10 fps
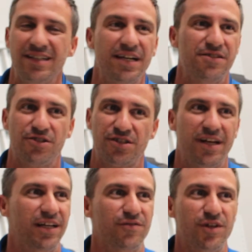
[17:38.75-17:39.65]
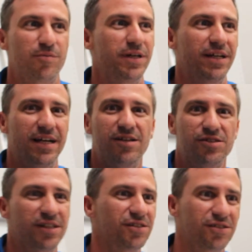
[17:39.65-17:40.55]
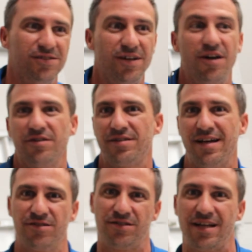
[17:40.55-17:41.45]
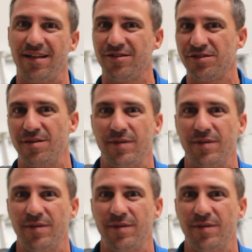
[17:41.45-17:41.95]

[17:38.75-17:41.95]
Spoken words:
And just like if their P&L says $100,000,